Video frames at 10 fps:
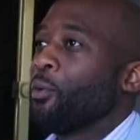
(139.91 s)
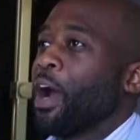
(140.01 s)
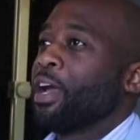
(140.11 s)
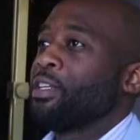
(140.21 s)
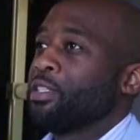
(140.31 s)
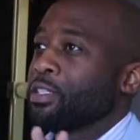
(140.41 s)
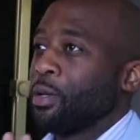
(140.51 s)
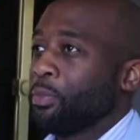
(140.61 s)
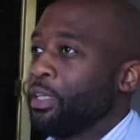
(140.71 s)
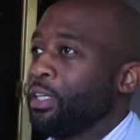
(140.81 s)
where I could just
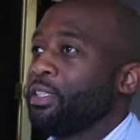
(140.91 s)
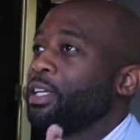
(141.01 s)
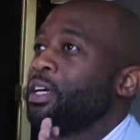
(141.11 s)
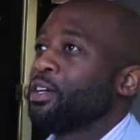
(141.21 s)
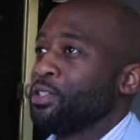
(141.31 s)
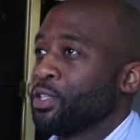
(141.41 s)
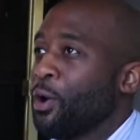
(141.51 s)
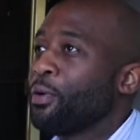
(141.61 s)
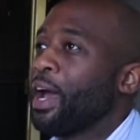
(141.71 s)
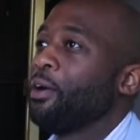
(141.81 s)
completely
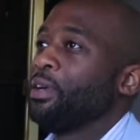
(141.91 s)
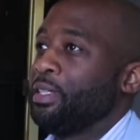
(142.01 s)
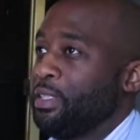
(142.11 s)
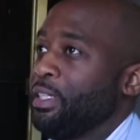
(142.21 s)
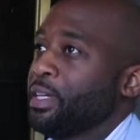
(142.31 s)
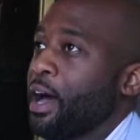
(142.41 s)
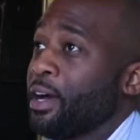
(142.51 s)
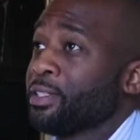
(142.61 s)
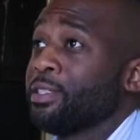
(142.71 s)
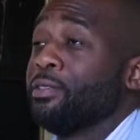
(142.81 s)
zone out and detox?